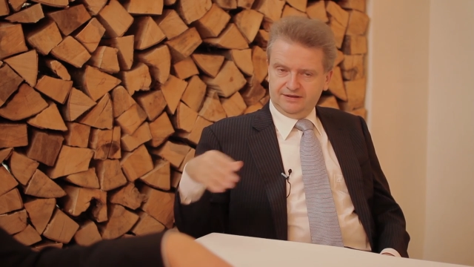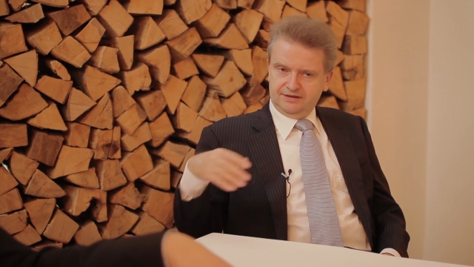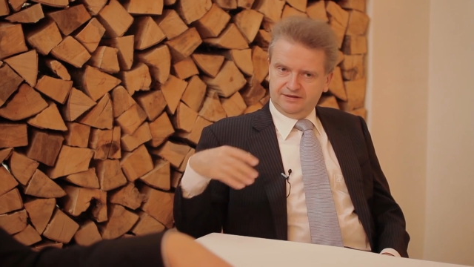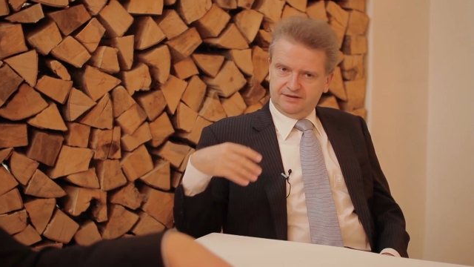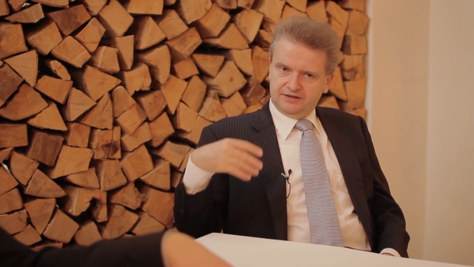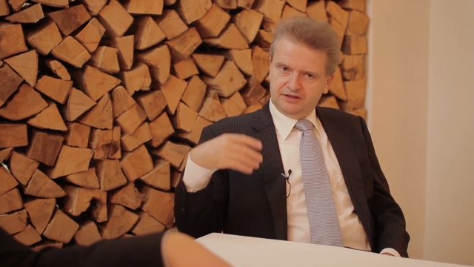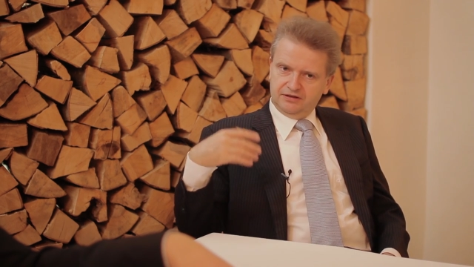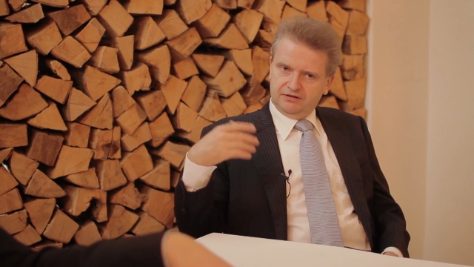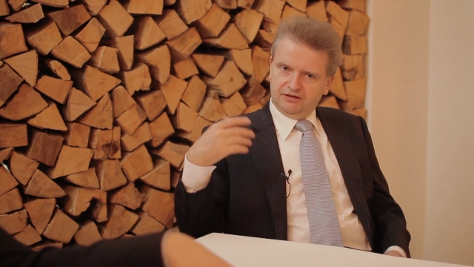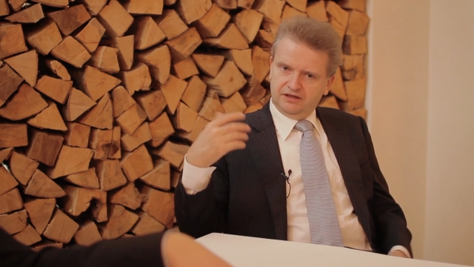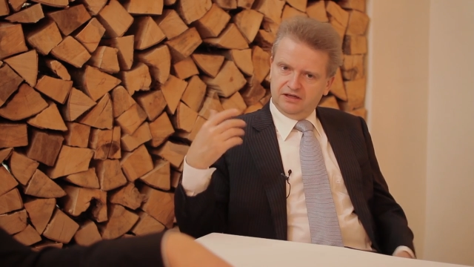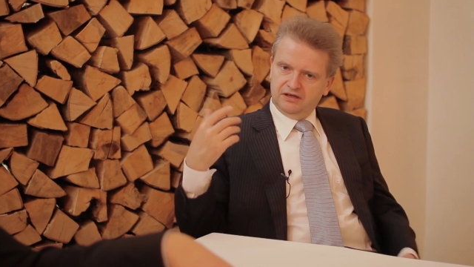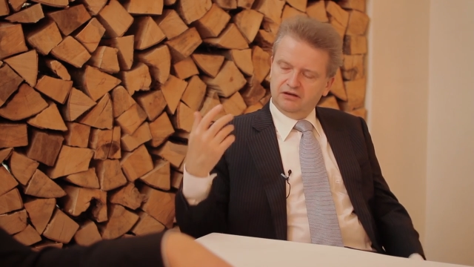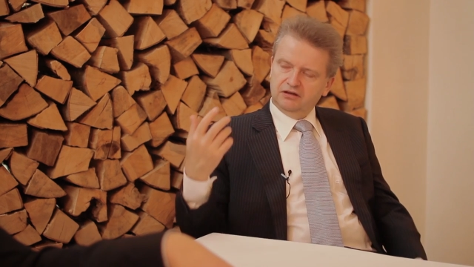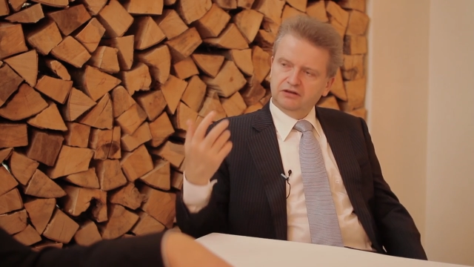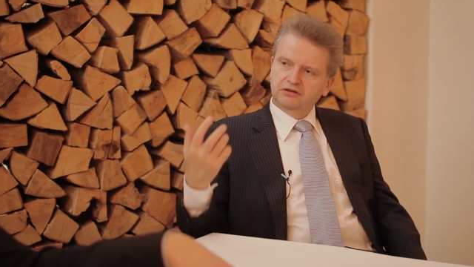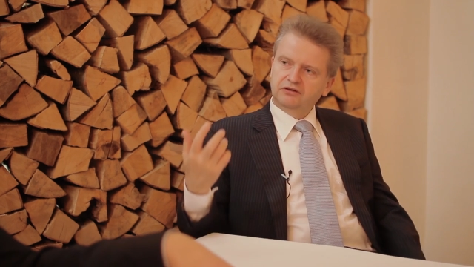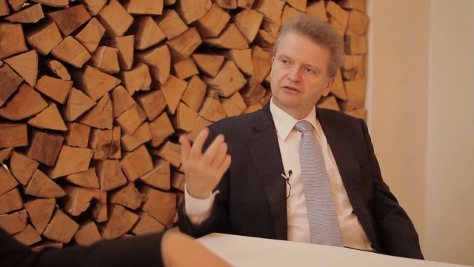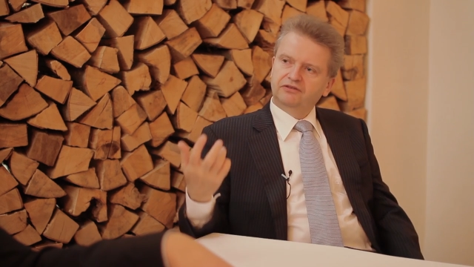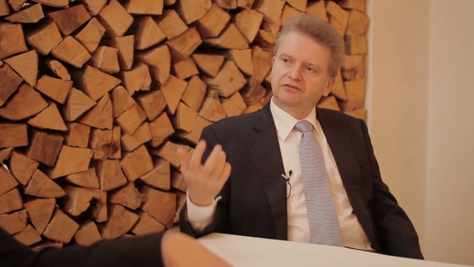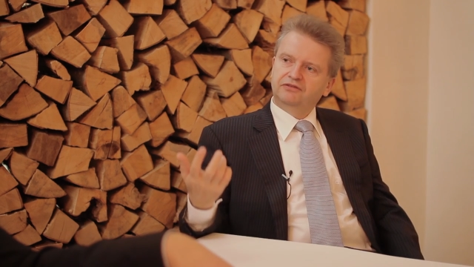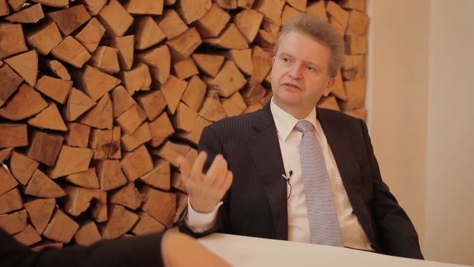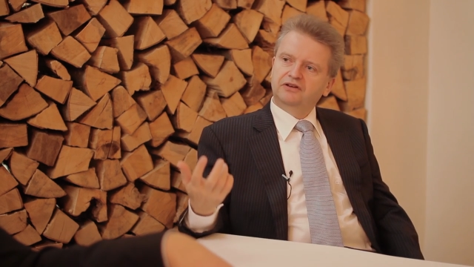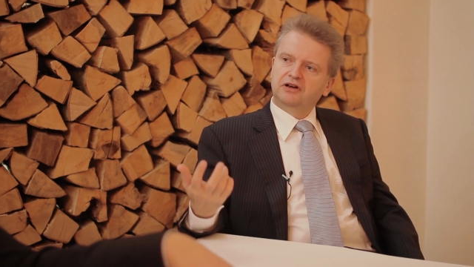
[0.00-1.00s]
So a lot
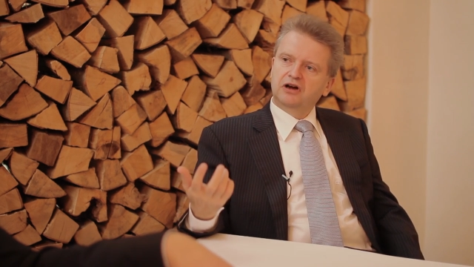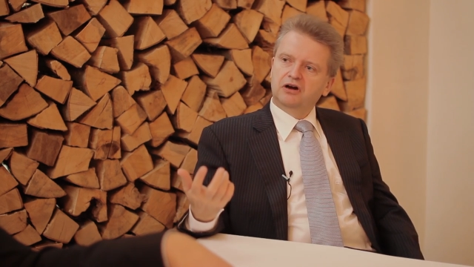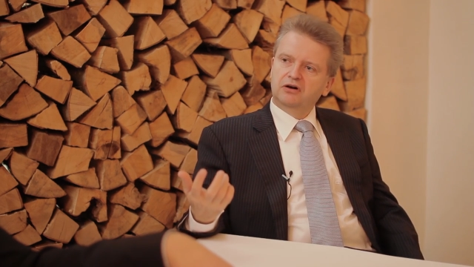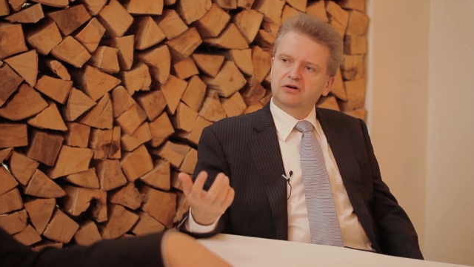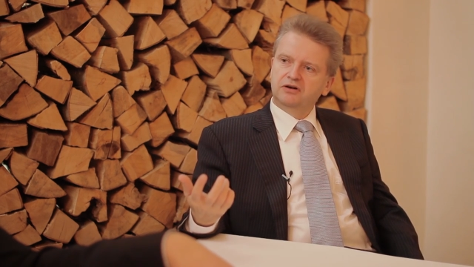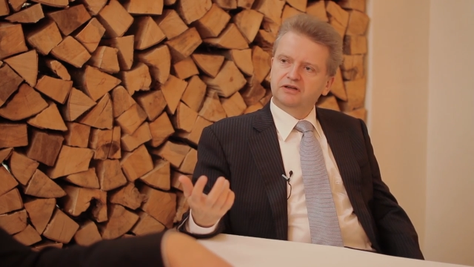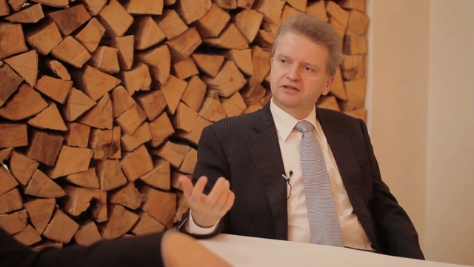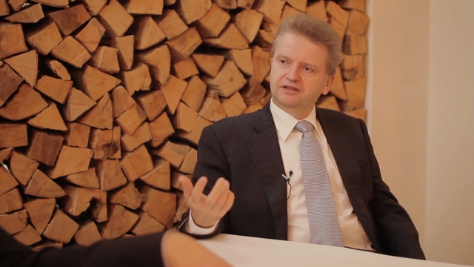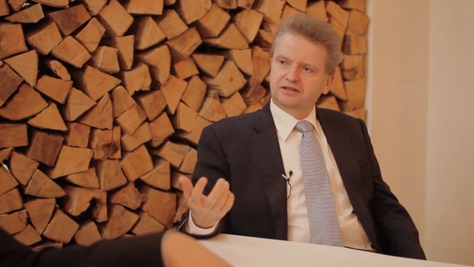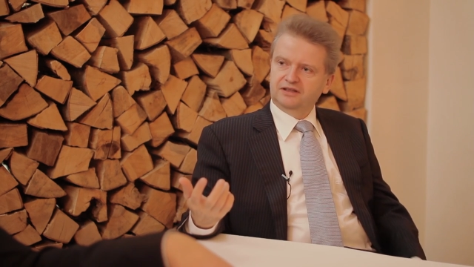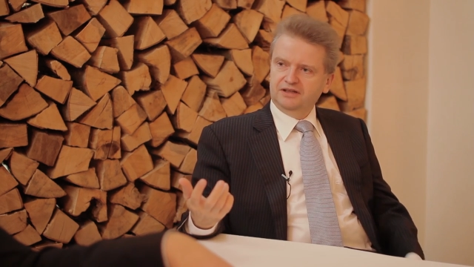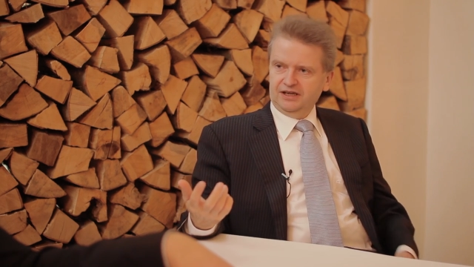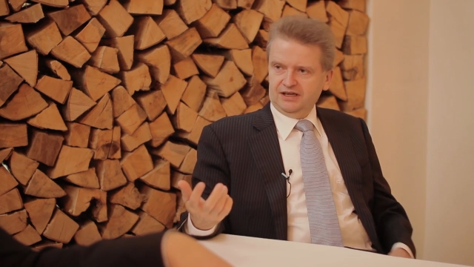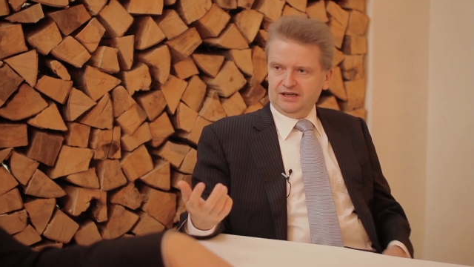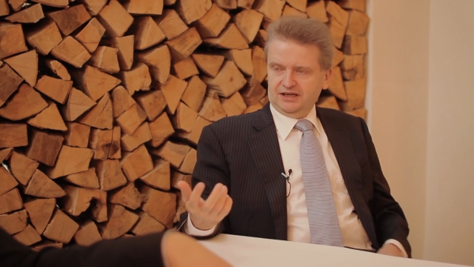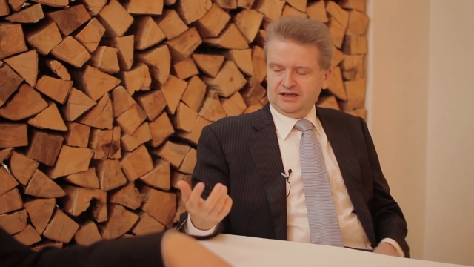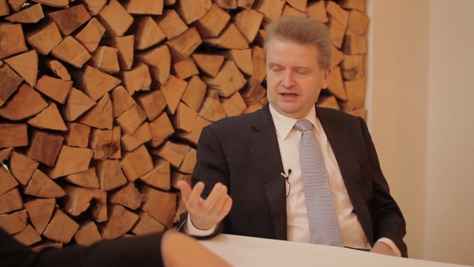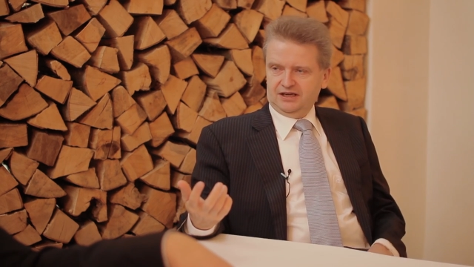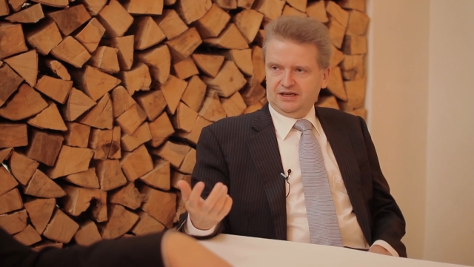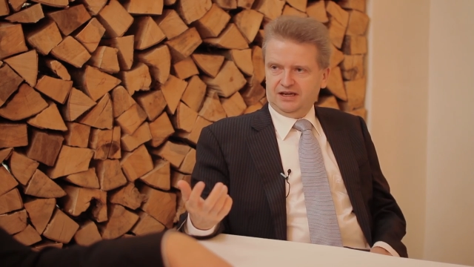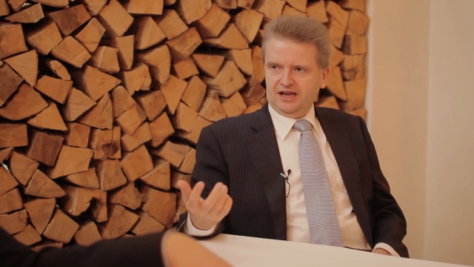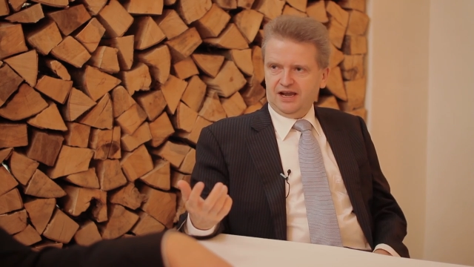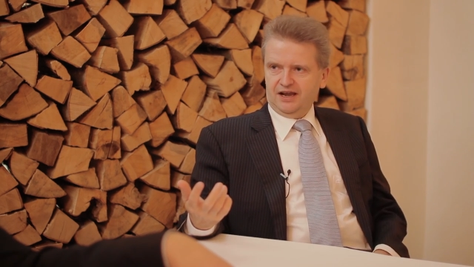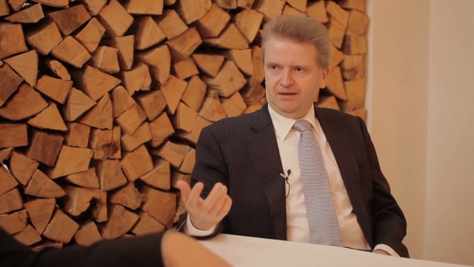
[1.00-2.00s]
of gold
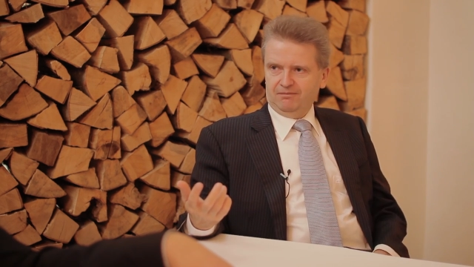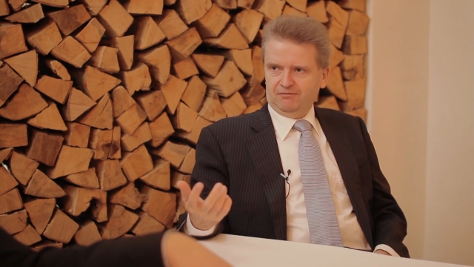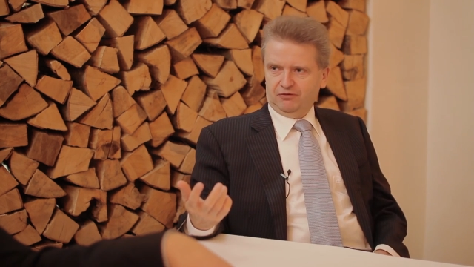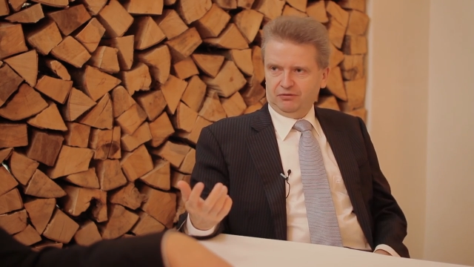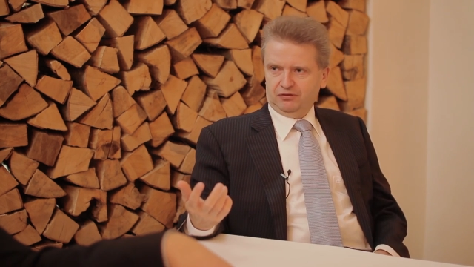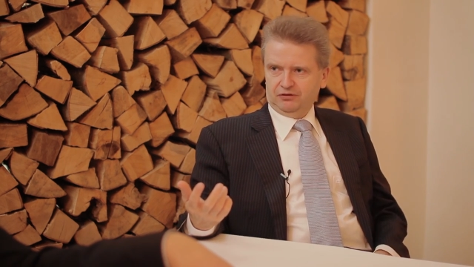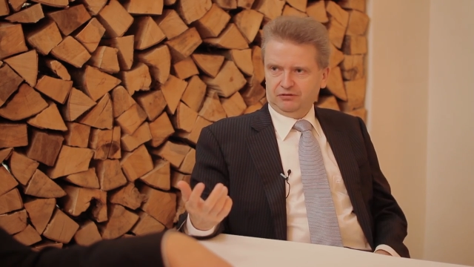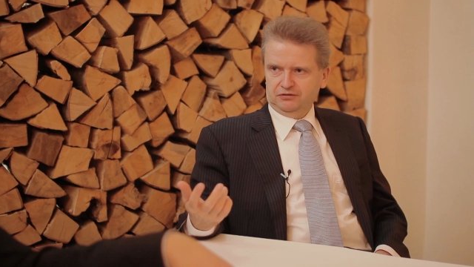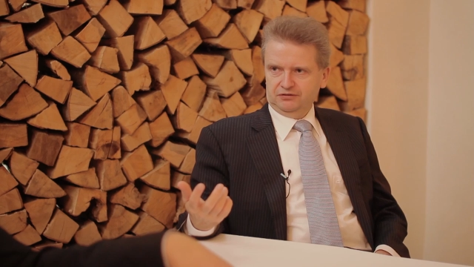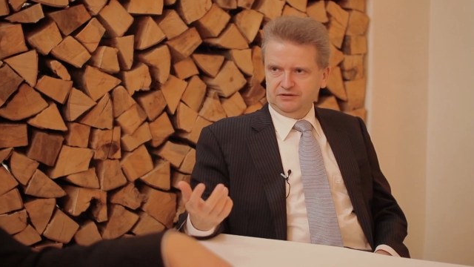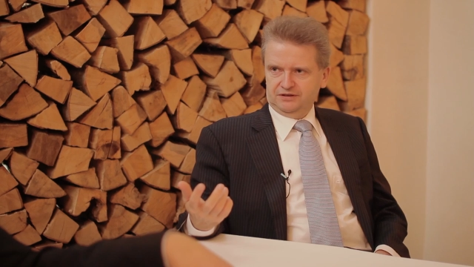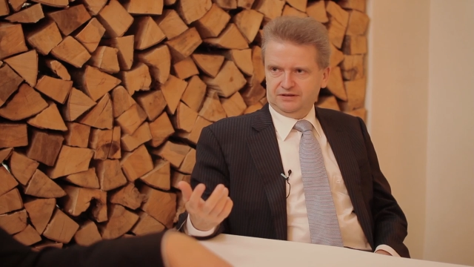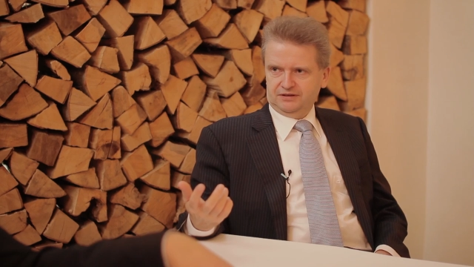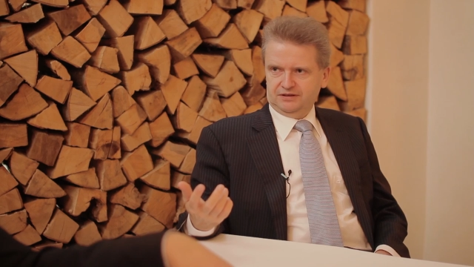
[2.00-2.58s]
came through